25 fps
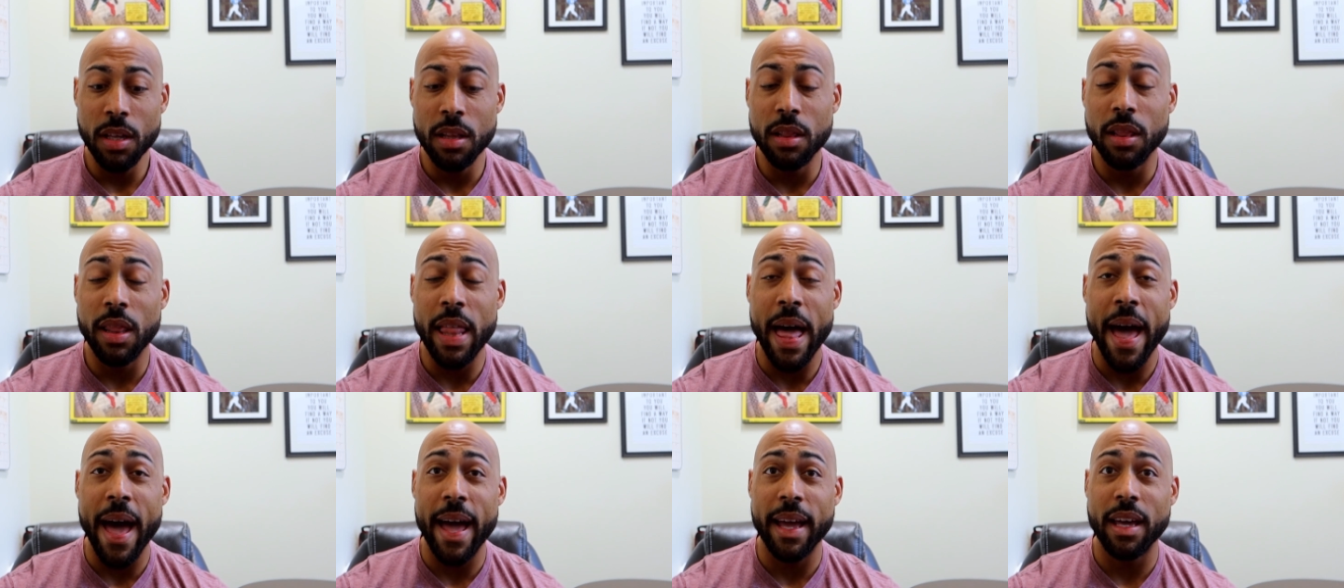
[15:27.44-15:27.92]

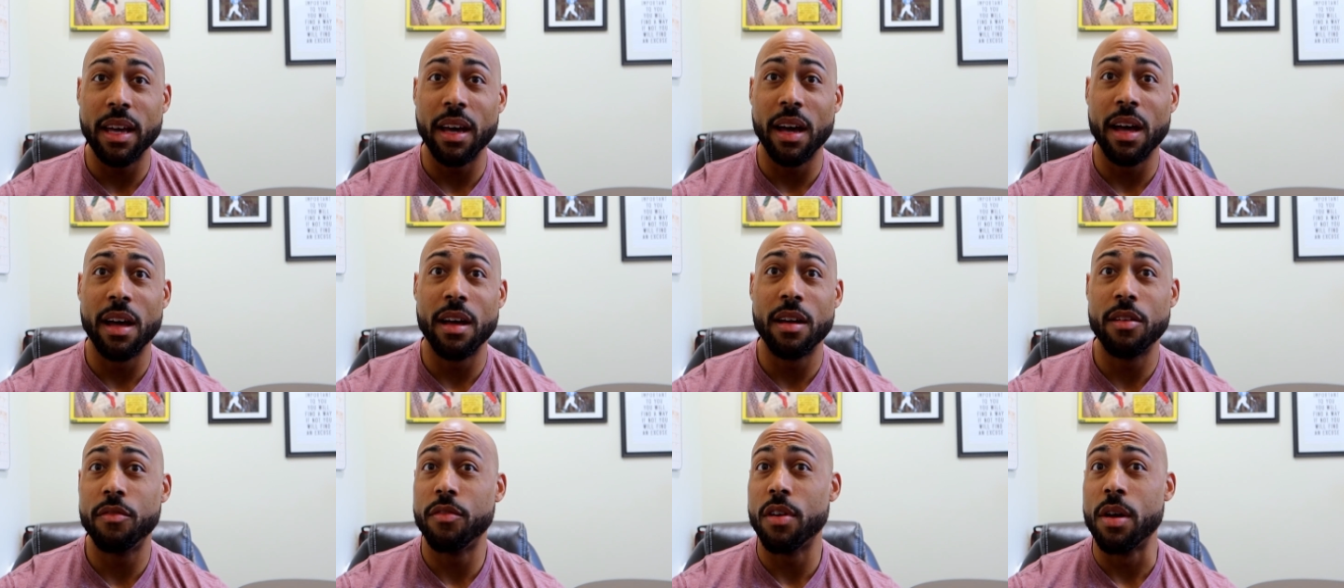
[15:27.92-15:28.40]
lack
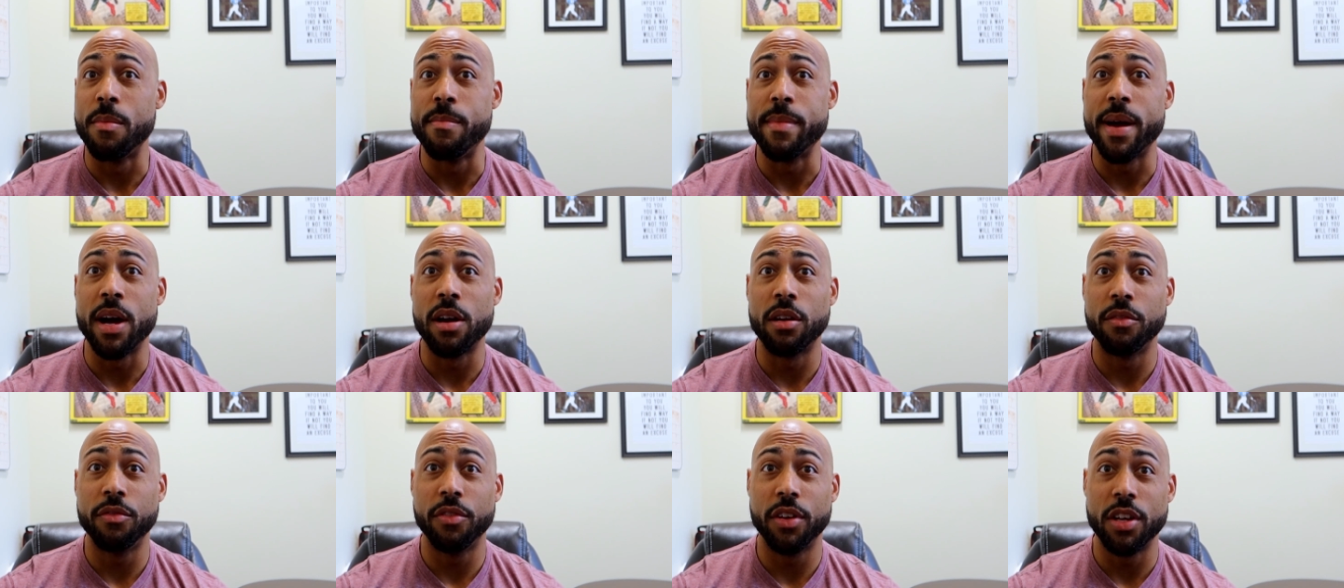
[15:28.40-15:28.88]
of
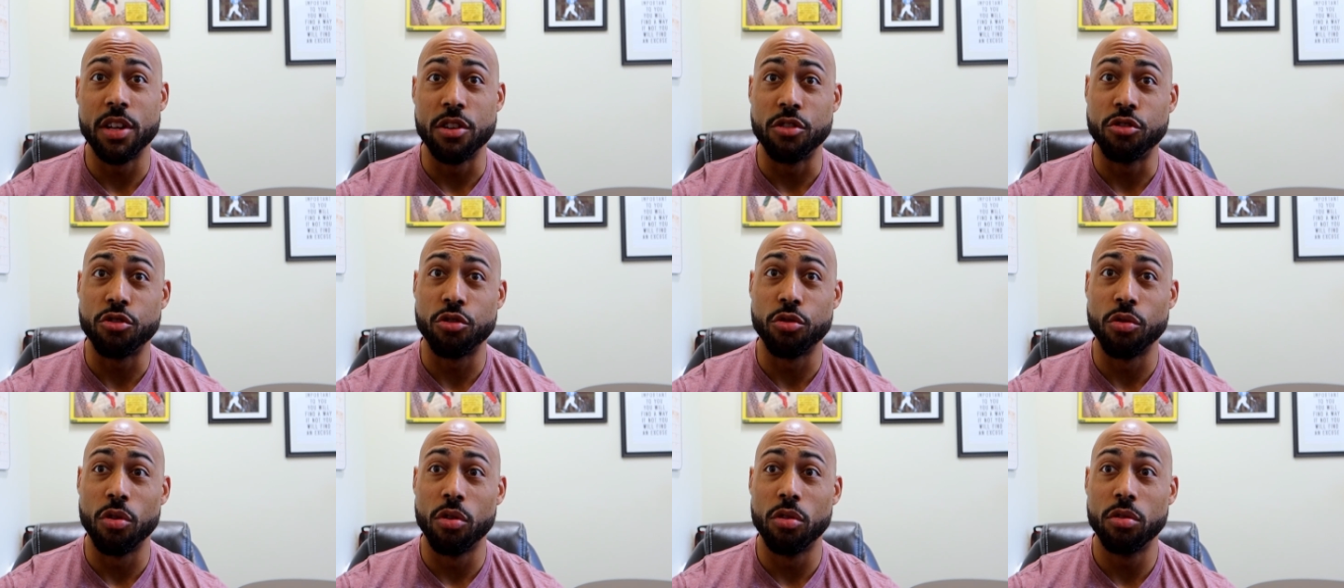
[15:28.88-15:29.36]
amount of
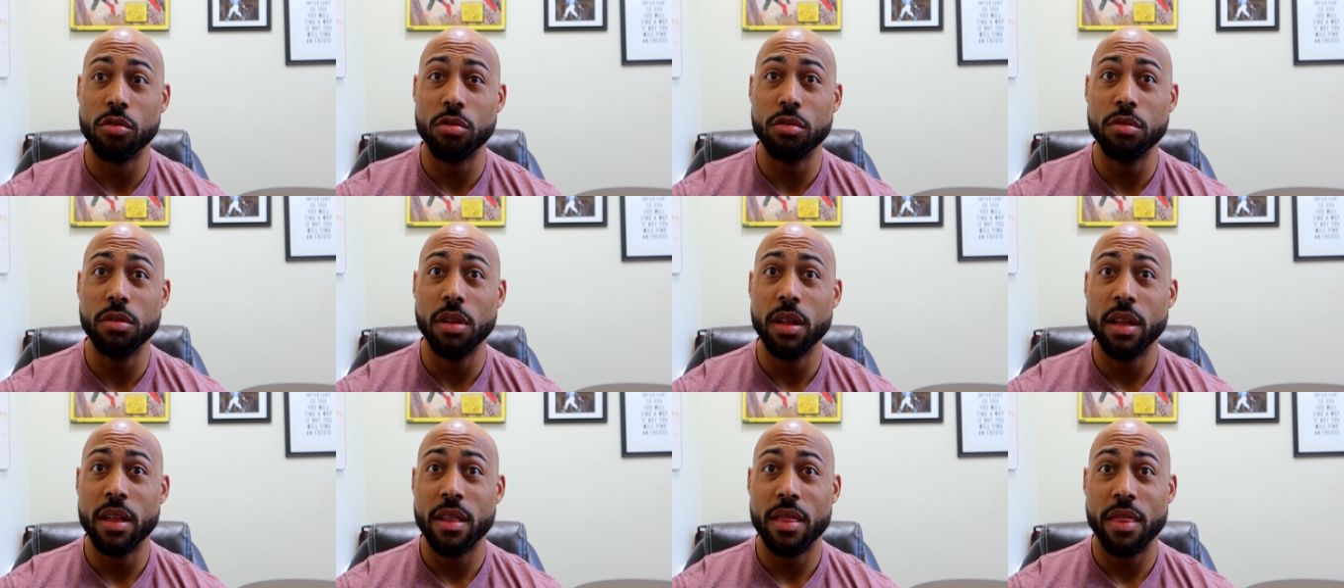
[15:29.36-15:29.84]
control
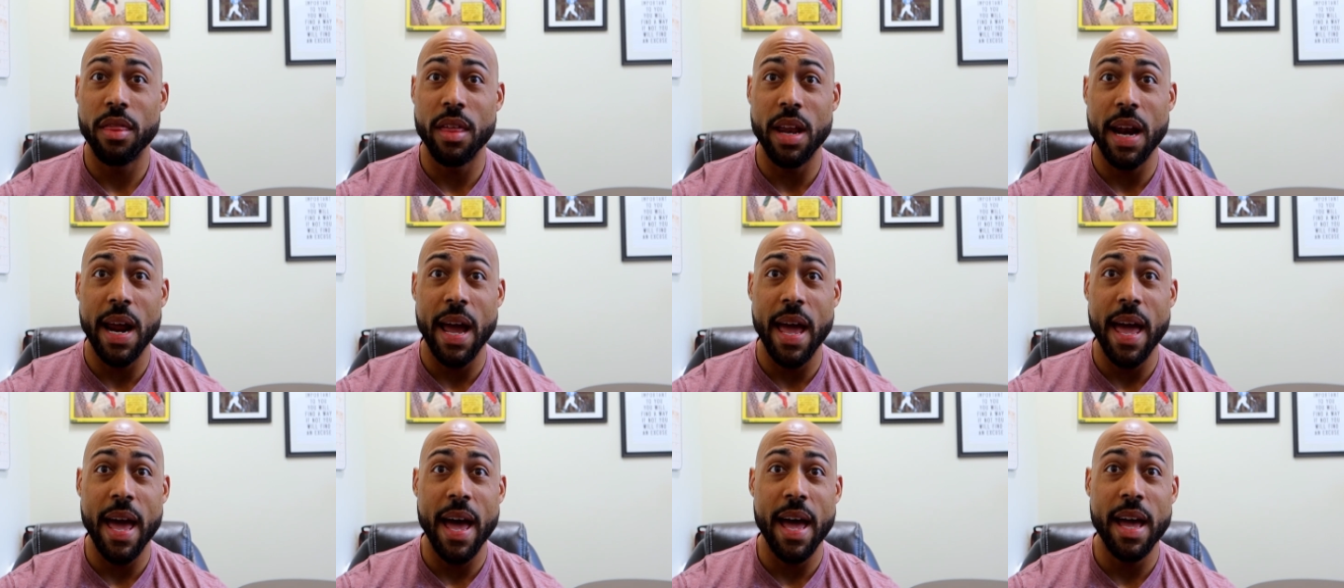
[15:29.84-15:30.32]
that
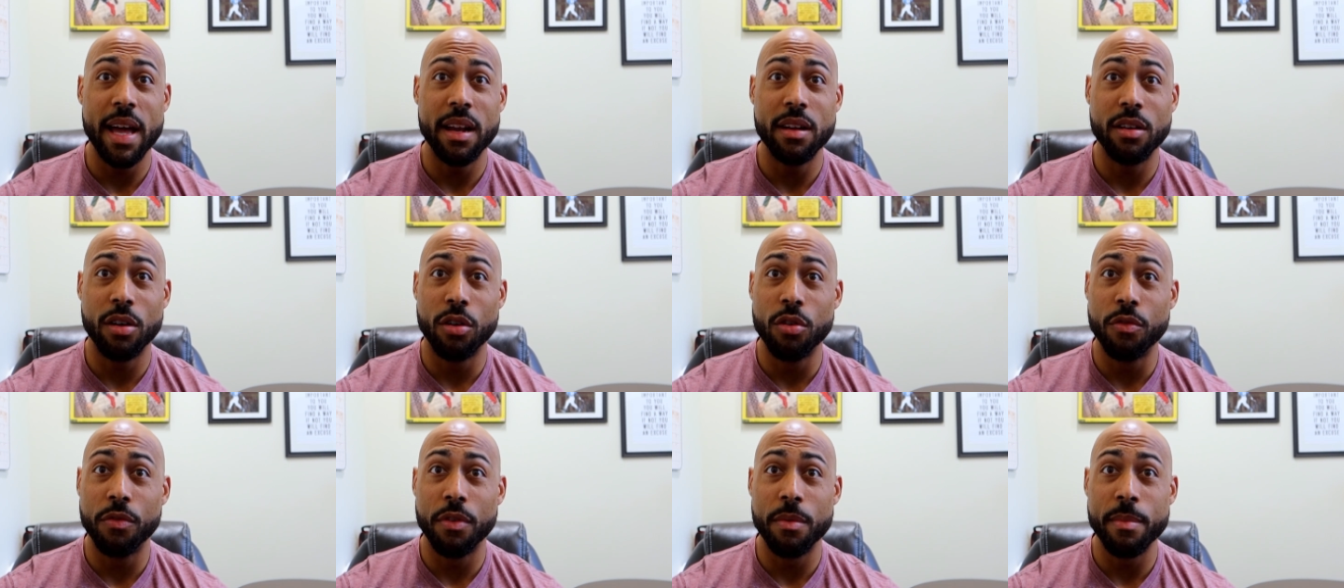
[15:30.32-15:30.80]
I had
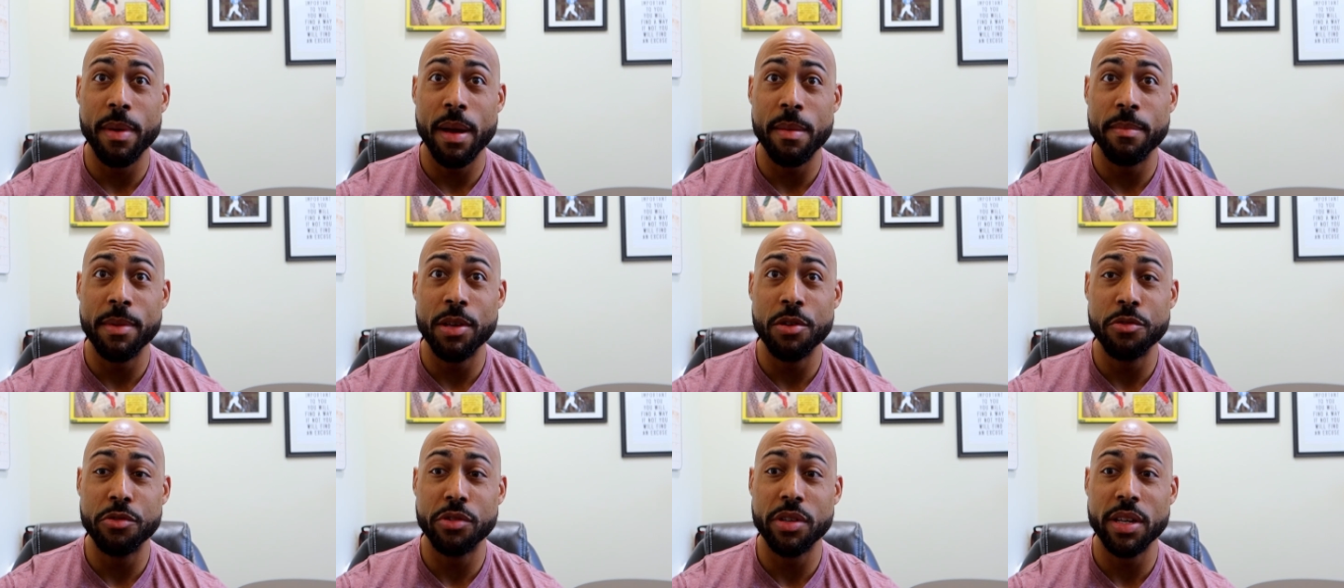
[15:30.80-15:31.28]
over my
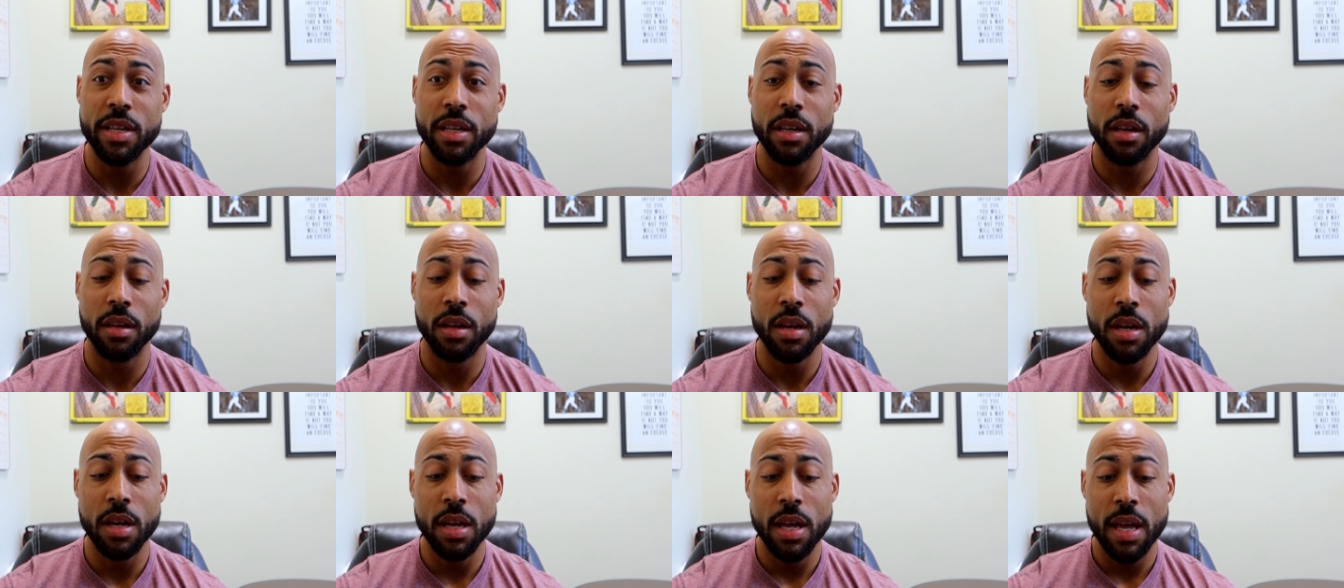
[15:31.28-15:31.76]
music